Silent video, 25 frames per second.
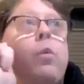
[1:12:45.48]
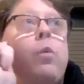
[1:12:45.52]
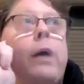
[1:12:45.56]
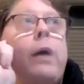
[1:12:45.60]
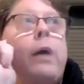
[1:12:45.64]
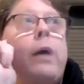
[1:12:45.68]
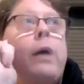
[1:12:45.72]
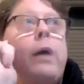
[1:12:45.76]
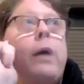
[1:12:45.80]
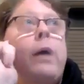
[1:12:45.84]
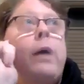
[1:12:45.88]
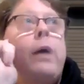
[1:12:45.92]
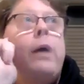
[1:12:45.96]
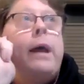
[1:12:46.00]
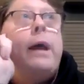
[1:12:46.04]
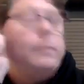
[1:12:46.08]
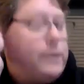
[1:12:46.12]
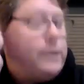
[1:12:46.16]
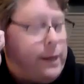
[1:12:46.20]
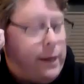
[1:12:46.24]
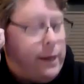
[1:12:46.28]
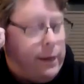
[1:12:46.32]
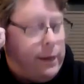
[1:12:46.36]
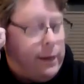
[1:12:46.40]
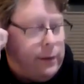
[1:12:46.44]
what
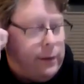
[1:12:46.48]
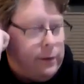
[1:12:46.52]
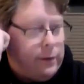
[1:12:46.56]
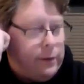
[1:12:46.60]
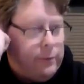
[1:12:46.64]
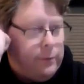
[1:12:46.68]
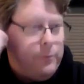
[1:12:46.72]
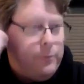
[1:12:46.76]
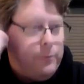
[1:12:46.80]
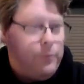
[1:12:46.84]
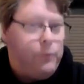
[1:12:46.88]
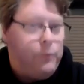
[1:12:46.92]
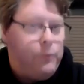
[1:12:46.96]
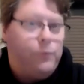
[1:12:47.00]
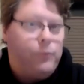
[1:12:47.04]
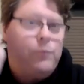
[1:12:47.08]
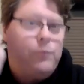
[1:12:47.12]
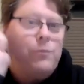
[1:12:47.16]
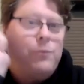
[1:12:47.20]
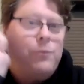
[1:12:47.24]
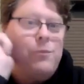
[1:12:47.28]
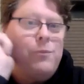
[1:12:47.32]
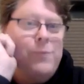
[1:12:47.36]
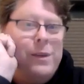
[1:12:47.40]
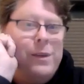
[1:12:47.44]
happened at the end?
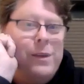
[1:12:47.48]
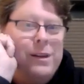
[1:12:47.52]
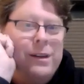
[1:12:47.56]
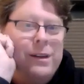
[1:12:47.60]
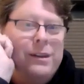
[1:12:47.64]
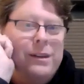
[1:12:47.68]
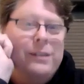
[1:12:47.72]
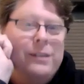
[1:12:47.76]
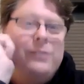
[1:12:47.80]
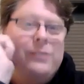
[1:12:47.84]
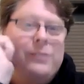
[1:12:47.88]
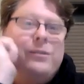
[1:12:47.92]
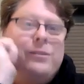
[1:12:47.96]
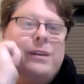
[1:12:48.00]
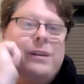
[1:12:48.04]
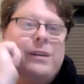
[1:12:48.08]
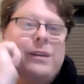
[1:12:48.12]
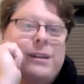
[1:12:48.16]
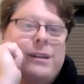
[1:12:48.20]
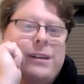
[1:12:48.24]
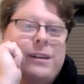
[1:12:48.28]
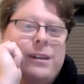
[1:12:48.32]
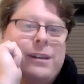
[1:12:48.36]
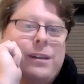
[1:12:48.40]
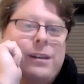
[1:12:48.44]
Right?
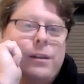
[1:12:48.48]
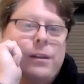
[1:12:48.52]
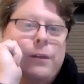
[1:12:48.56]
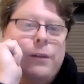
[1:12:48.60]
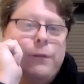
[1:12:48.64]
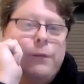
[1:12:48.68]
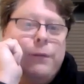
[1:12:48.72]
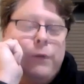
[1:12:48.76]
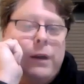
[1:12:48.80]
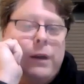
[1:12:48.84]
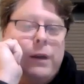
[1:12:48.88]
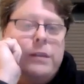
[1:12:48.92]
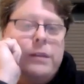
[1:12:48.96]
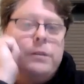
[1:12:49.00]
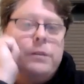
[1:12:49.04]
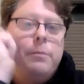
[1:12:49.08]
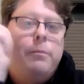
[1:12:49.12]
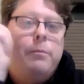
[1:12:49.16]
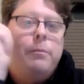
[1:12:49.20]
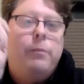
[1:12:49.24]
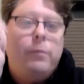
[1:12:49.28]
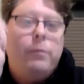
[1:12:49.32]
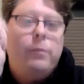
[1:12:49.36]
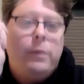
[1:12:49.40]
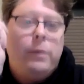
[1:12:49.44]
The friends
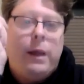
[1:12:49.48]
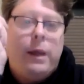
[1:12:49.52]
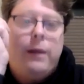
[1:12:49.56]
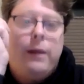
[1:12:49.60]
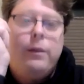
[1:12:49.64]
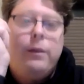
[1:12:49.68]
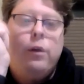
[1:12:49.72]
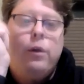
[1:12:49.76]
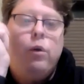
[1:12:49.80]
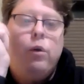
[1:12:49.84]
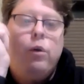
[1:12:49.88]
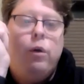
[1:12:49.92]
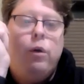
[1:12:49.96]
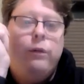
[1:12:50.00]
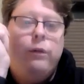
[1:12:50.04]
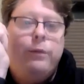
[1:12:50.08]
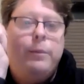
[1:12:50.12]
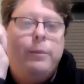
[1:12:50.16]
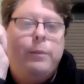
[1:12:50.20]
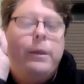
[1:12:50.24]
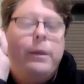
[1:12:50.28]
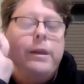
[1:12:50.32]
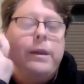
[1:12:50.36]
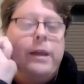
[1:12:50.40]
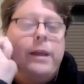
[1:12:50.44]
take the gold from
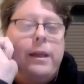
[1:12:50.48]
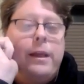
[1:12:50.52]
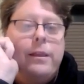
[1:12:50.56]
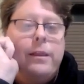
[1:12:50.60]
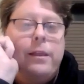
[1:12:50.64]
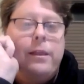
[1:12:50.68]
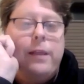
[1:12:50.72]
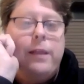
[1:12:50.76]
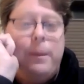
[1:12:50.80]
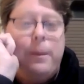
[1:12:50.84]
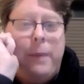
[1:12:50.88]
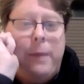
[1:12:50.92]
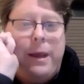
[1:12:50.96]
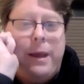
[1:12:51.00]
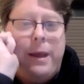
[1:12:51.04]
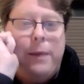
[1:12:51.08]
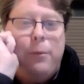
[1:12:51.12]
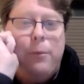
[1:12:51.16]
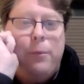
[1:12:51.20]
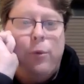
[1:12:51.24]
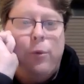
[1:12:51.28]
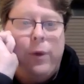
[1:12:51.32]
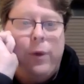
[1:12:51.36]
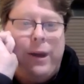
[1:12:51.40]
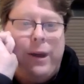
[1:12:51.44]
their teeth and they make him
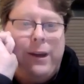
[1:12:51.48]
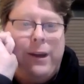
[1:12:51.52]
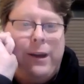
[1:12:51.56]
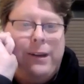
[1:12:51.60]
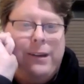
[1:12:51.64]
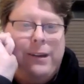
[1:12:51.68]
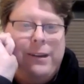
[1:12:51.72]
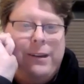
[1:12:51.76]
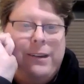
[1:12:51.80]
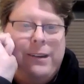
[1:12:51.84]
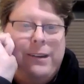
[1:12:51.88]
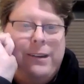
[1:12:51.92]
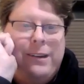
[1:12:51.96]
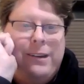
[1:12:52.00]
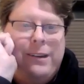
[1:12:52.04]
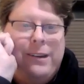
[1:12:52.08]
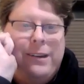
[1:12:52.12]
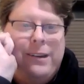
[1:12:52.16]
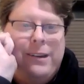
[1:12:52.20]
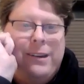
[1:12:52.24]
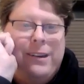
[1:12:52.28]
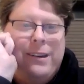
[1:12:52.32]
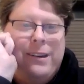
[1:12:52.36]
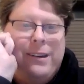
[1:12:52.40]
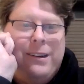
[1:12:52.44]
a ring.
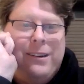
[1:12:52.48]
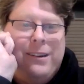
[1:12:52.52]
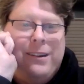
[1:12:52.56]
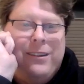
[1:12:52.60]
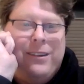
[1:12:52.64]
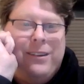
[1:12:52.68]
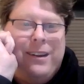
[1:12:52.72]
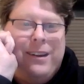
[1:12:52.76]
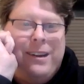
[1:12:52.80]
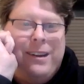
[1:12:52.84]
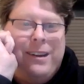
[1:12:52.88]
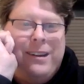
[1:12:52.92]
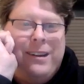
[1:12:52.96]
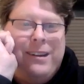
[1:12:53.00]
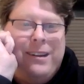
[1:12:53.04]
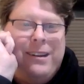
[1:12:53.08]
Right?